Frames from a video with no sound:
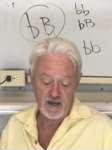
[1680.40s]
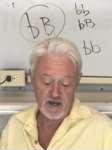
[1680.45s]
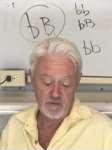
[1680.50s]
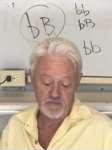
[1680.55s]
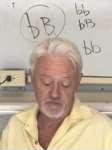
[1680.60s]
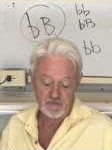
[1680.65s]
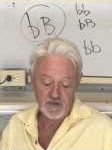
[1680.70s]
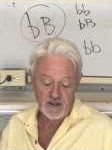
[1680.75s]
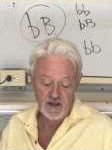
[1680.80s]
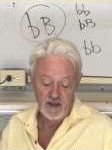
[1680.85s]

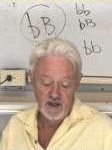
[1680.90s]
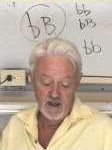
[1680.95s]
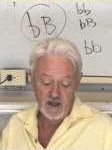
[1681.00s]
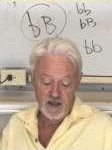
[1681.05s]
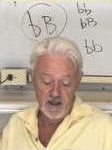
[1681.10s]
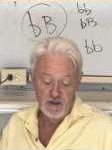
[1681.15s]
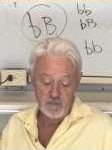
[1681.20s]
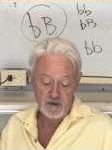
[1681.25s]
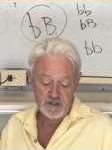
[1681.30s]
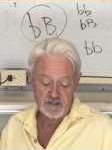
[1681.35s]
Um,
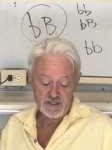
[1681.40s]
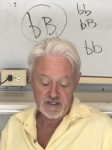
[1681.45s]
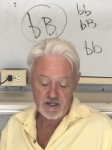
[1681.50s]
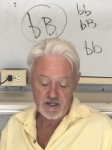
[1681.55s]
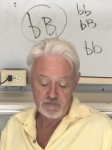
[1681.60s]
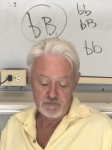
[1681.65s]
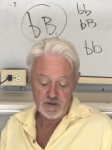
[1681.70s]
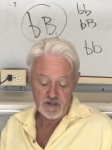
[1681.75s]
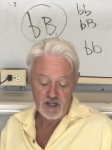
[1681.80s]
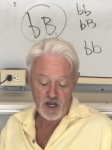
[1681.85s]
but
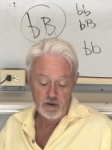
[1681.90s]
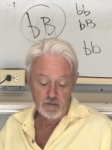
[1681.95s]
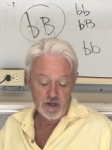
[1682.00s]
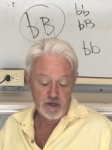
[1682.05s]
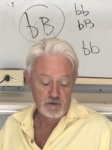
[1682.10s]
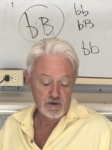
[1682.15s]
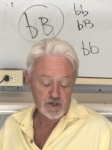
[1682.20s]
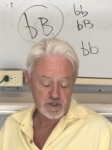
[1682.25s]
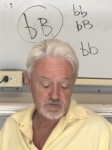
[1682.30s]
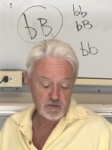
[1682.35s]
but
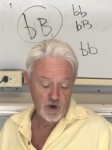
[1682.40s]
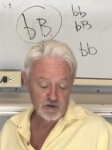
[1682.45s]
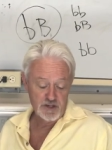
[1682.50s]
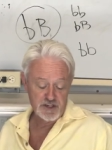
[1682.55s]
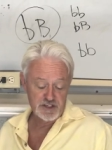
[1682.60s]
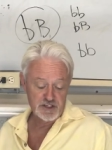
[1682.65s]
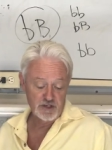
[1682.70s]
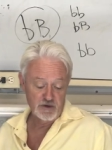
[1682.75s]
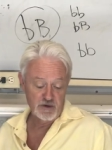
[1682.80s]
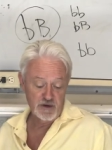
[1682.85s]
nobody
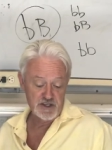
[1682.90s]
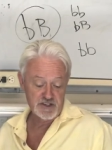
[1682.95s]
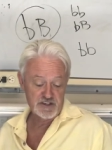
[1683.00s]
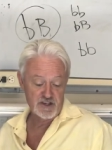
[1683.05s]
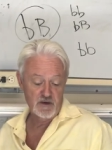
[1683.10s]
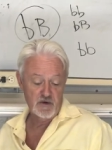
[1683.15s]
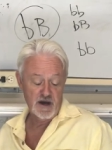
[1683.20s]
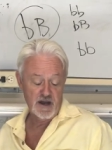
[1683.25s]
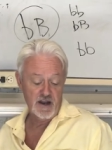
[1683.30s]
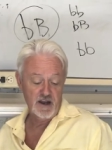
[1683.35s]
responded to it,
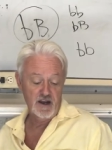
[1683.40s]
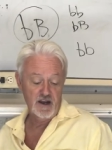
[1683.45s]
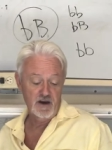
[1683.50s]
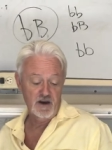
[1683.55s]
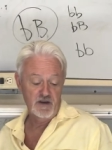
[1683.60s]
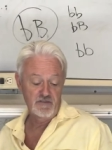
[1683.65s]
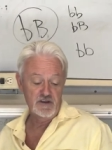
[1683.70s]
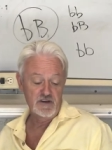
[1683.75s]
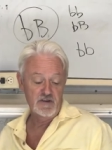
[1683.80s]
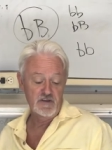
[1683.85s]
so I don't
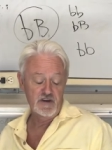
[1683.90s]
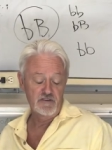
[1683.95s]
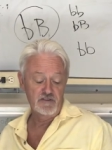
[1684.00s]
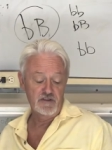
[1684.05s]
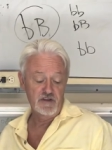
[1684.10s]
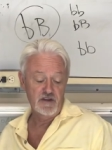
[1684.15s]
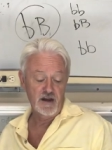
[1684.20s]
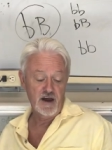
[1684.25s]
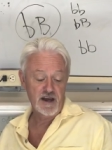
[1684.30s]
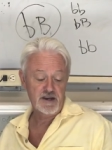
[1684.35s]
know. If you
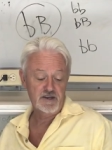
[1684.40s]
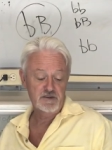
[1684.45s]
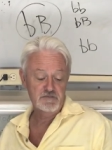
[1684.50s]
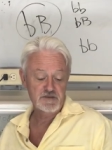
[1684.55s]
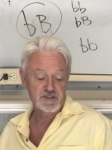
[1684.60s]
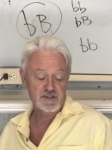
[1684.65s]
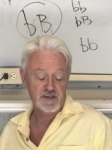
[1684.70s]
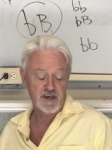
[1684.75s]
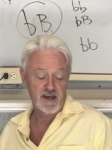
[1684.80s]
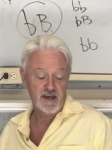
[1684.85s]
if you like
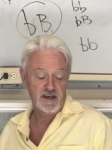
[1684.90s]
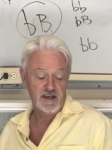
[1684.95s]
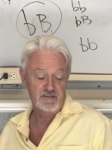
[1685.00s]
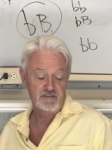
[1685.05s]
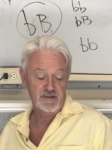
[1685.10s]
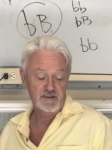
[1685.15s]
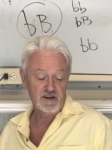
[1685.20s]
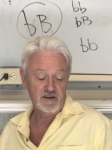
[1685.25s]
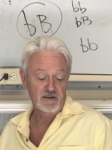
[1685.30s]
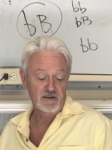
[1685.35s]
them, say it.
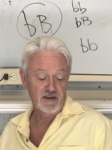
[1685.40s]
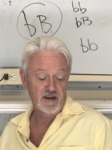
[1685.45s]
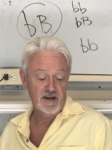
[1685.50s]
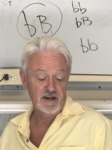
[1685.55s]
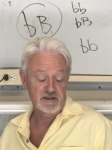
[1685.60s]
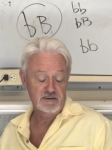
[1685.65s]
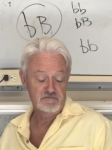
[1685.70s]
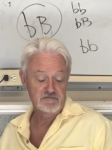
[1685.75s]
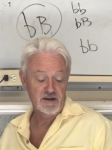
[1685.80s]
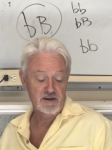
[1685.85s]
If you don't
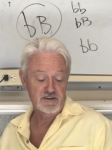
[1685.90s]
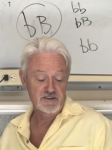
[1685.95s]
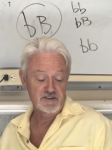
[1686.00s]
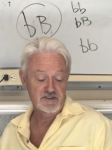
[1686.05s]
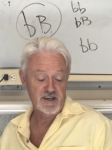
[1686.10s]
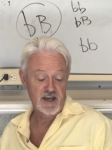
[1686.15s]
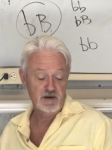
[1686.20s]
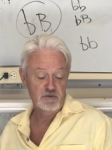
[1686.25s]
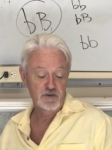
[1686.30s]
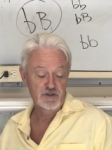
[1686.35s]
like them, don't
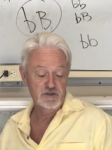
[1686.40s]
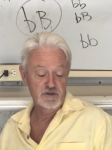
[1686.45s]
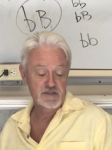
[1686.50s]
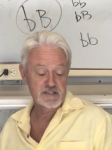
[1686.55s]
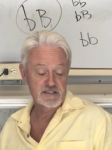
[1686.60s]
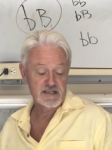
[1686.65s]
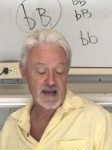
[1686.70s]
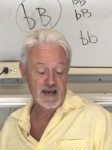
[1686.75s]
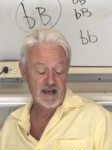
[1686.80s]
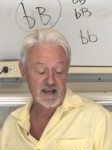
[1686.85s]
say it. We'll do
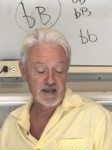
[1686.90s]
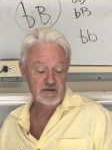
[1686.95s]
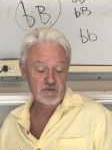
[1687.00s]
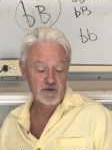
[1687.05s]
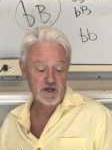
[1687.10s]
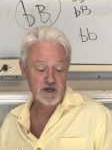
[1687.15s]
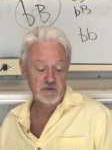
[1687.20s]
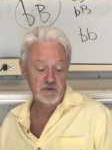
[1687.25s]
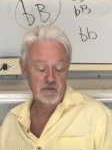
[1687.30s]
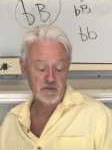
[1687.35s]
a tally and
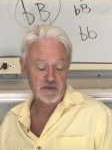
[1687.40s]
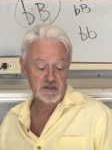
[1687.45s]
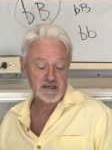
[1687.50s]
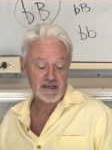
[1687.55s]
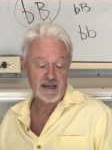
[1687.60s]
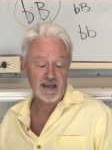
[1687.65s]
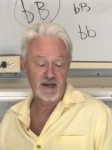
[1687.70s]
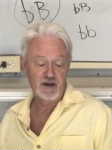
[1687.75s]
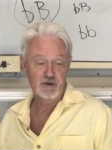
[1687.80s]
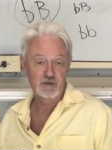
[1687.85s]
we'll come up with
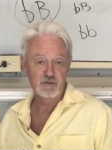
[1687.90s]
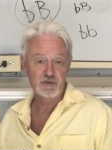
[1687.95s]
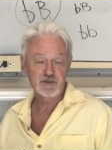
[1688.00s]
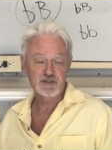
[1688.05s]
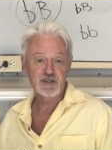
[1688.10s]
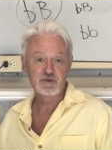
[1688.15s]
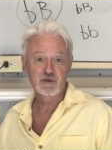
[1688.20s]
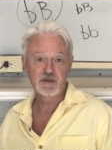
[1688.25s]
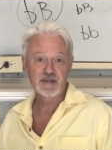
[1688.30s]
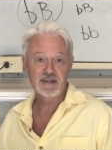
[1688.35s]
a count. We'll
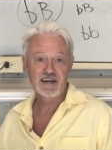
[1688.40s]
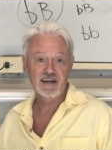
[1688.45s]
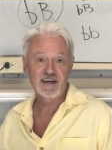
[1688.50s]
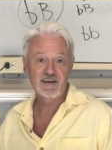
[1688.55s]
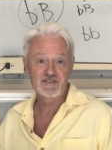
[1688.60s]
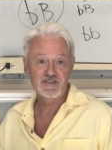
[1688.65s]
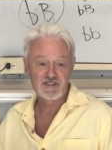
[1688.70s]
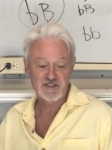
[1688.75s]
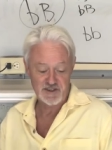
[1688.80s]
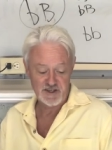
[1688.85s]
see what the
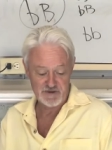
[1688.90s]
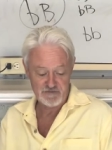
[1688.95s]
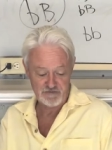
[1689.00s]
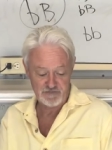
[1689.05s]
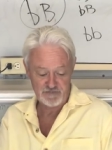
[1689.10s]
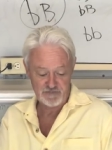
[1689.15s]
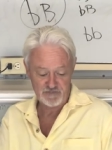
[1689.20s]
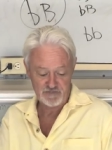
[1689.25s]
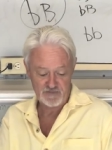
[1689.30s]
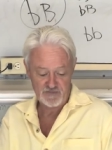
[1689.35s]
count is on
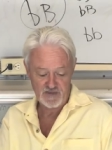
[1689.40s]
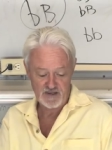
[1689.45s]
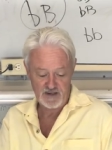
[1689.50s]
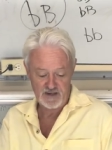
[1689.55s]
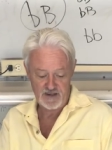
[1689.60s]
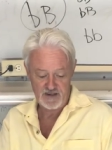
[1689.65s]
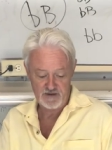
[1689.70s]
it.